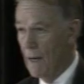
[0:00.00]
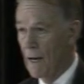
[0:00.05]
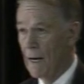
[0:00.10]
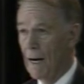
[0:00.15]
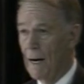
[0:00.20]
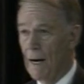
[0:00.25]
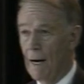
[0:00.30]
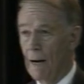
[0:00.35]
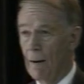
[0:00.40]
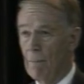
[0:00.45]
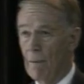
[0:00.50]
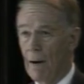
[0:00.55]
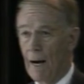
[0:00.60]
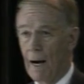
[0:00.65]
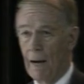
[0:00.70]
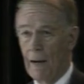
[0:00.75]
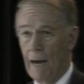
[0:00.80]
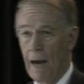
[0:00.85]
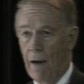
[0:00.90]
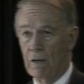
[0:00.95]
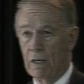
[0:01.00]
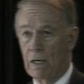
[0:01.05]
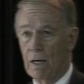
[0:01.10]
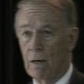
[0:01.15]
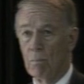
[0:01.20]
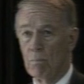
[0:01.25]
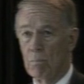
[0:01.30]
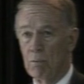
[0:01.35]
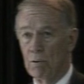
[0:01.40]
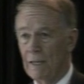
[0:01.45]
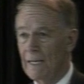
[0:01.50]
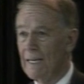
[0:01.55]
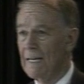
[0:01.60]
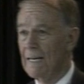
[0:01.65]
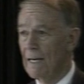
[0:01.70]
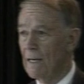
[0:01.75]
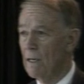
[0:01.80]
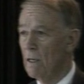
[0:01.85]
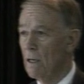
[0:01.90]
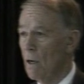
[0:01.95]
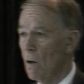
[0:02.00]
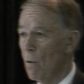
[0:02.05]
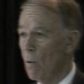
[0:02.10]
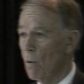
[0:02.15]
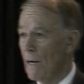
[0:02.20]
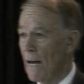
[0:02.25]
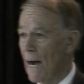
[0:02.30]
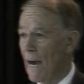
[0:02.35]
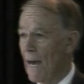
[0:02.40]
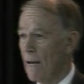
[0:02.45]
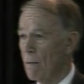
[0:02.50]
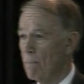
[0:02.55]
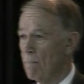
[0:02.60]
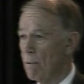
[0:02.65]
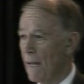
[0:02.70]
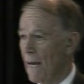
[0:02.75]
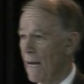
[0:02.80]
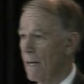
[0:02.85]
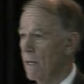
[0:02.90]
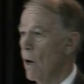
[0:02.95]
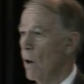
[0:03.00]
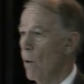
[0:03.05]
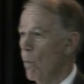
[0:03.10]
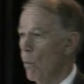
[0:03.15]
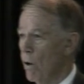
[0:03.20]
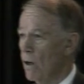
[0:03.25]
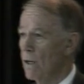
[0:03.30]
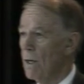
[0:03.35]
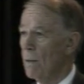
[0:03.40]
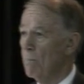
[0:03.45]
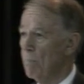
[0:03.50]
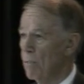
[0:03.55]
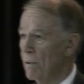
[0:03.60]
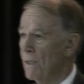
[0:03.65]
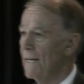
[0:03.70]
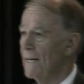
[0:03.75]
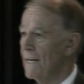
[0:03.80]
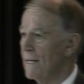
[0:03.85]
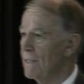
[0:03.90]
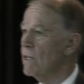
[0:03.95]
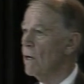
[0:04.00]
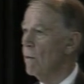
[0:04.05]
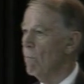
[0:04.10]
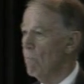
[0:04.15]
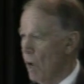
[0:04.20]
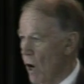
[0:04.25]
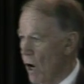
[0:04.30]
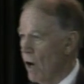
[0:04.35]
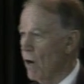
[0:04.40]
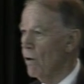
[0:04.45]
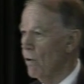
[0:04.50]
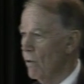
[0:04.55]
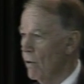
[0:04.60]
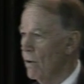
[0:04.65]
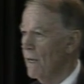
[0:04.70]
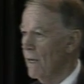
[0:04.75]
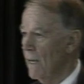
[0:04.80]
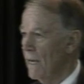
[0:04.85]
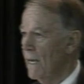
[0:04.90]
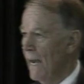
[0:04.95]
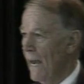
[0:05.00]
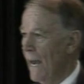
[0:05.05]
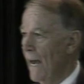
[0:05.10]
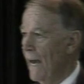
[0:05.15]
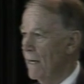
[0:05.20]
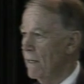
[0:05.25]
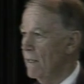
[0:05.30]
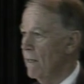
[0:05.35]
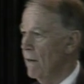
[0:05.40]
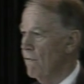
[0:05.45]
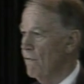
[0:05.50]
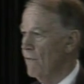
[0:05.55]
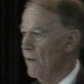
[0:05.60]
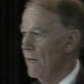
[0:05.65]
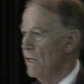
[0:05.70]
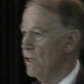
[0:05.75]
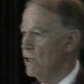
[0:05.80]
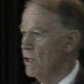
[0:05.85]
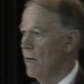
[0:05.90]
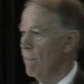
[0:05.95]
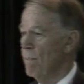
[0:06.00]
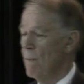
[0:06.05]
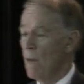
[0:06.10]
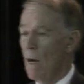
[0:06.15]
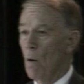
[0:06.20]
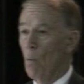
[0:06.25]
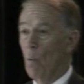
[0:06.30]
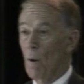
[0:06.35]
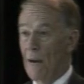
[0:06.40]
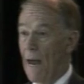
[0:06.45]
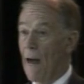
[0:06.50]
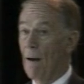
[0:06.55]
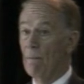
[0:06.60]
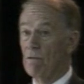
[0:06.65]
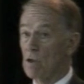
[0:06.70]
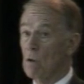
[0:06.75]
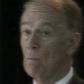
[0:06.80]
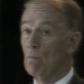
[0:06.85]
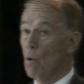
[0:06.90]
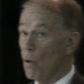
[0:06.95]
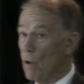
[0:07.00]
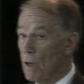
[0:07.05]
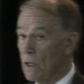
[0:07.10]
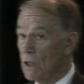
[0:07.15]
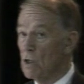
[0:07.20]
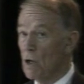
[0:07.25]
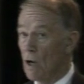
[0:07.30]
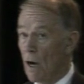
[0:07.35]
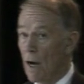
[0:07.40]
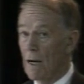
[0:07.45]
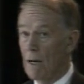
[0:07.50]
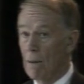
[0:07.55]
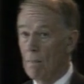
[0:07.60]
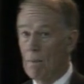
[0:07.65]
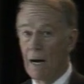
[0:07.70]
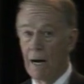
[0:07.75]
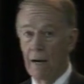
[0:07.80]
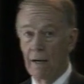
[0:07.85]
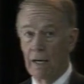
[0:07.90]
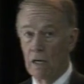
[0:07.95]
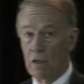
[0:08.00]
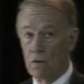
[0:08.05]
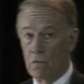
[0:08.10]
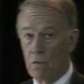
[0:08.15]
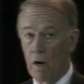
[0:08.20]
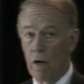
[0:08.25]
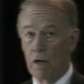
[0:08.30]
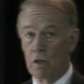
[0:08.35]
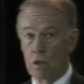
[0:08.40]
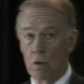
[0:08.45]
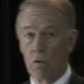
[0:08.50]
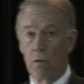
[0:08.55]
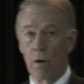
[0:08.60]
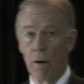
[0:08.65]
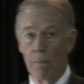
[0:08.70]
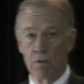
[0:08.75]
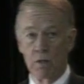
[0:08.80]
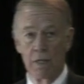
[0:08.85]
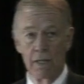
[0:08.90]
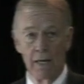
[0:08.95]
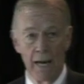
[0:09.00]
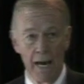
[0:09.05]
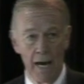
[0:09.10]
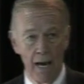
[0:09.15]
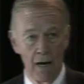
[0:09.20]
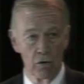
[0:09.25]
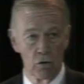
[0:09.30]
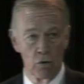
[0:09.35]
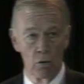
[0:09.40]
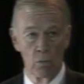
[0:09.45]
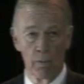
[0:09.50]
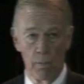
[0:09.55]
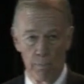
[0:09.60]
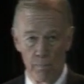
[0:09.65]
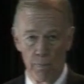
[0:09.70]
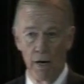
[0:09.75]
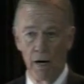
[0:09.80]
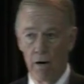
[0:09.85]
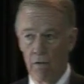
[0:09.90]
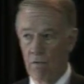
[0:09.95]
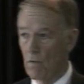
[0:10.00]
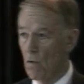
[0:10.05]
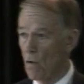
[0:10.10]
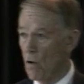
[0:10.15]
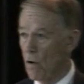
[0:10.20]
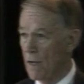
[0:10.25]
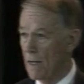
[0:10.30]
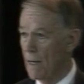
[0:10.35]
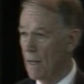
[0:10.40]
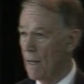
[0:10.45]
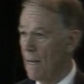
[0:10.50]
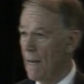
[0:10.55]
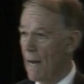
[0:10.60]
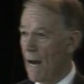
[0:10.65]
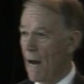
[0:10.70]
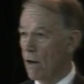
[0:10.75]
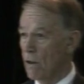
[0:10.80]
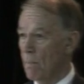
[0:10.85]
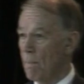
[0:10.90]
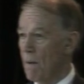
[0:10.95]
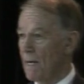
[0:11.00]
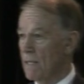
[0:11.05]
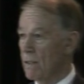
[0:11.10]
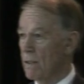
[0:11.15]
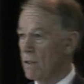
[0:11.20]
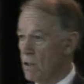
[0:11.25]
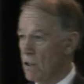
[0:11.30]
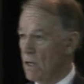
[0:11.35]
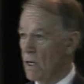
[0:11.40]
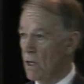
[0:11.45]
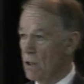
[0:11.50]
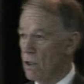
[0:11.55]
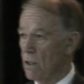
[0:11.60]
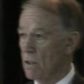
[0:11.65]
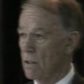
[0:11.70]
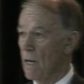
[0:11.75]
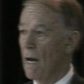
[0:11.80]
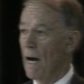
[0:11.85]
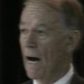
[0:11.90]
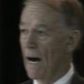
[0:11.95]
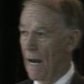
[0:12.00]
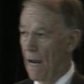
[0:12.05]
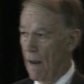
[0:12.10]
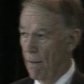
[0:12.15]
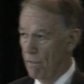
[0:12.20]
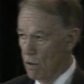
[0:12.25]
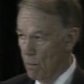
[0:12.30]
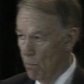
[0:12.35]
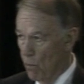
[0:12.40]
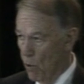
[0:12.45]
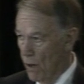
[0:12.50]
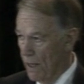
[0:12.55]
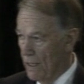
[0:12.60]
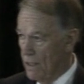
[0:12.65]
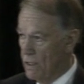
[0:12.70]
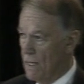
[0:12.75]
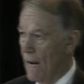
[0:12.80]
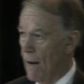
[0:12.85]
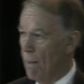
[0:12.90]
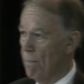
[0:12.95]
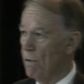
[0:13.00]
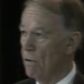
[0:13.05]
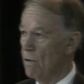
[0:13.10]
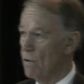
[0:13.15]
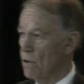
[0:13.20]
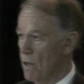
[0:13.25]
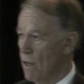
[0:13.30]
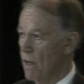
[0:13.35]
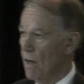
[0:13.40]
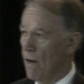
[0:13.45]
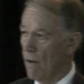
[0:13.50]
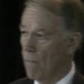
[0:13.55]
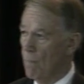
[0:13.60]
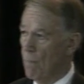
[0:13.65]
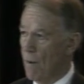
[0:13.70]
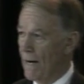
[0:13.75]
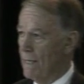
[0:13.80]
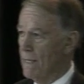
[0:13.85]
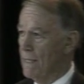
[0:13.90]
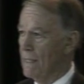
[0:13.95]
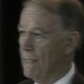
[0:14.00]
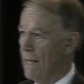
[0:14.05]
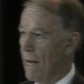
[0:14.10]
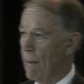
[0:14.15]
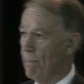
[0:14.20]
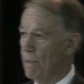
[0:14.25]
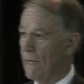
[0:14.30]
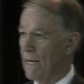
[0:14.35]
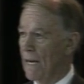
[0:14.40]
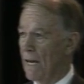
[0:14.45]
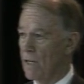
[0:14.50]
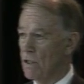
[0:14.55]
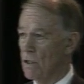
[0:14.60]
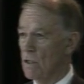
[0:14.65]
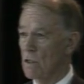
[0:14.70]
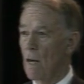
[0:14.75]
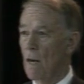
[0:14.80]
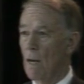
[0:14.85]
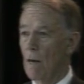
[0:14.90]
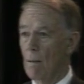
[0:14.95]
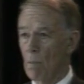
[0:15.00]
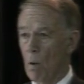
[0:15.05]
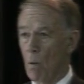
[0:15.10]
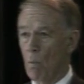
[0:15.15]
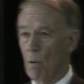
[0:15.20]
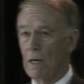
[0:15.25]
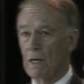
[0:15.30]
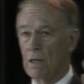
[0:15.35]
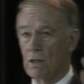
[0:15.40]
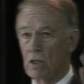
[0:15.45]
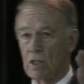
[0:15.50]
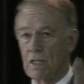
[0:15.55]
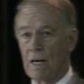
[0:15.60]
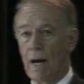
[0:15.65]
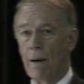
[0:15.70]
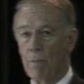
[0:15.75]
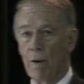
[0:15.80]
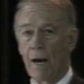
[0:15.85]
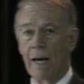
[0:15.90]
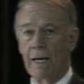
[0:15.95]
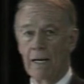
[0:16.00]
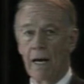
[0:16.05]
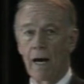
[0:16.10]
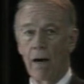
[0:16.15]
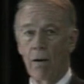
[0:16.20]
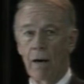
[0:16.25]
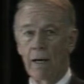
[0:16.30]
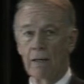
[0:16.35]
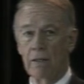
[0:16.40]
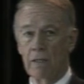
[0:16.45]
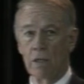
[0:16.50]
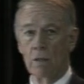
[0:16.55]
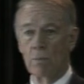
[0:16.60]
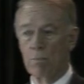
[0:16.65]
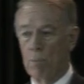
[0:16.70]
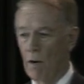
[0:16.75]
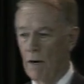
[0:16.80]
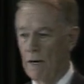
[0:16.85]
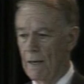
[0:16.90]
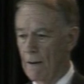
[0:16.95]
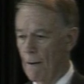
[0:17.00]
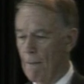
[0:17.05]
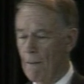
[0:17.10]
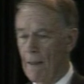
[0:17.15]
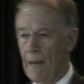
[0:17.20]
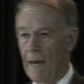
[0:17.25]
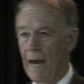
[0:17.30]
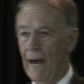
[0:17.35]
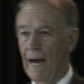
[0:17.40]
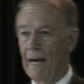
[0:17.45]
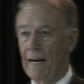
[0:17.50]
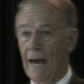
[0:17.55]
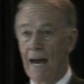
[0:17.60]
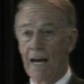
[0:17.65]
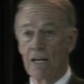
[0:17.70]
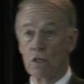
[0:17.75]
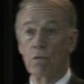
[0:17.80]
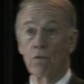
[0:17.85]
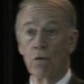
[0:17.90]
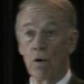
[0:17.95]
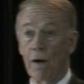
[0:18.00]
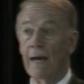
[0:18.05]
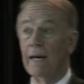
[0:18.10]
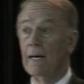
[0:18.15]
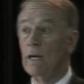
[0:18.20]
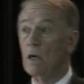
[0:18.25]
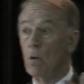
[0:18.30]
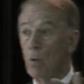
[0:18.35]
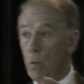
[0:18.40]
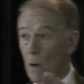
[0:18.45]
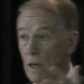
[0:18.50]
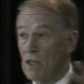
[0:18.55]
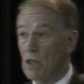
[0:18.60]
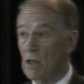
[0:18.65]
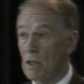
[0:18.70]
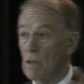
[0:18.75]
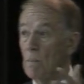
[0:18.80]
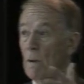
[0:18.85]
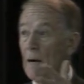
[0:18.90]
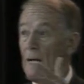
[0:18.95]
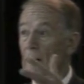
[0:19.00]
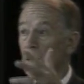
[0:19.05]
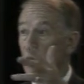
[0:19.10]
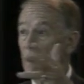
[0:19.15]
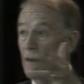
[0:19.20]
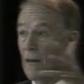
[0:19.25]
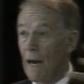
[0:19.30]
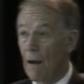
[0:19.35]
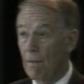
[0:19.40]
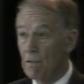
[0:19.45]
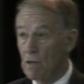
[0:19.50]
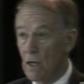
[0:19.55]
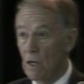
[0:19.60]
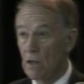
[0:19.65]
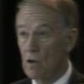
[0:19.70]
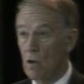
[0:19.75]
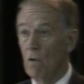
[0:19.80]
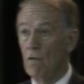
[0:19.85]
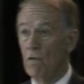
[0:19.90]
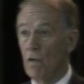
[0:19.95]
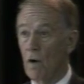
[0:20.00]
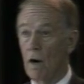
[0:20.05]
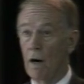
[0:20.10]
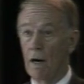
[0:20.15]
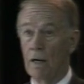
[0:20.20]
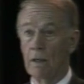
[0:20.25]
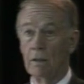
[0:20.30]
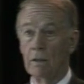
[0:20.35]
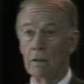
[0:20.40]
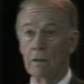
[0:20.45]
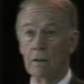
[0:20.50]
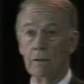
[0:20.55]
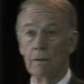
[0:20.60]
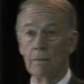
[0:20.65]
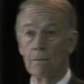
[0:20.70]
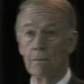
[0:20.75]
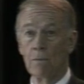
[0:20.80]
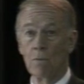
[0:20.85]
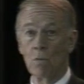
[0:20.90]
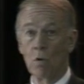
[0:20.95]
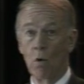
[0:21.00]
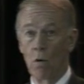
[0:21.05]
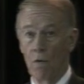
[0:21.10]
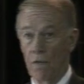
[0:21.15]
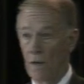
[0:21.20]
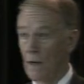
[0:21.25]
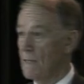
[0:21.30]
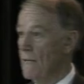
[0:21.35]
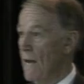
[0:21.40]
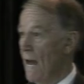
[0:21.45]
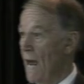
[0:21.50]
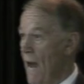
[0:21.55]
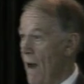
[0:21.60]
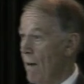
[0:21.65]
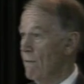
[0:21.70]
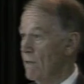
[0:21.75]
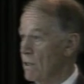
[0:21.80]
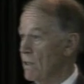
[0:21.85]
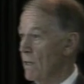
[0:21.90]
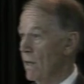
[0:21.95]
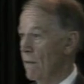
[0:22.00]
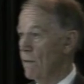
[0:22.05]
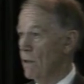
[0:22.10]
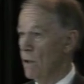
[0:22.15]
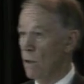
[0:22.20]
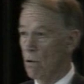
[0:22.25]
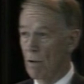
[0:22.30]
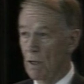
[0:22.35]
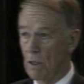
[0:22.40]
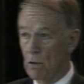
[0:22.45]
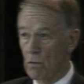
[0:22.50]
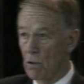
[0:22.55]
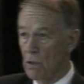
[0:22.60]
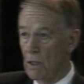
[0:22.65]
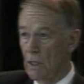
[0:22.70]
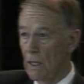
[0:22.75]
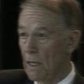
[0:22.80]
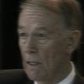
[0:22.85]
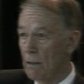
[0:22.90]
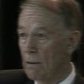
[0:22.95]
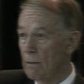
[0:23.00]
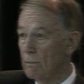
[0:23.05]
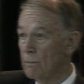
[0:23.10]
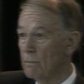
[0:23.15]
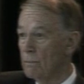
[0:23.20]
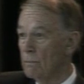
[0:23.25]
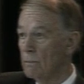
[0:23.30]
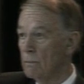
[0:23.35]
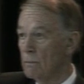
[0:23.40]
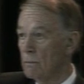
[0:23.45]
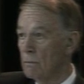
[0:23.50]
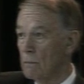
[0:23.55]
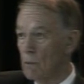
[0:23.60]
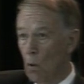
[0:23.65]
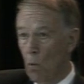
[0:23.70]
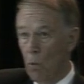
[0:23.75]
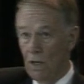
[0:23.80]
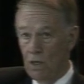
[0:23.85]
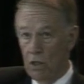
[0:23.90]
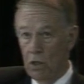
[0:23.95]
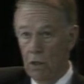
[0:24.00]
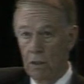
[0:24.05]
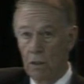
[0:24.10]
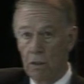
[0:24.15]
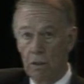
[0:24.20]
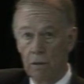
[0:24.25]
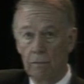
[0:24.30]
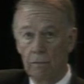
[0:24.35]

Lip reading: I haven't completed what I had planned. We'll complete it tomorrow and finish up. We have some more to talk about as far as corruption and how to prepare for it, how to make decisions. I have some more examples of practical applications. But we're going to stop right now at this point and ask for any questions about anything I've said so far, or things I haven't said that you're interested in. Questions?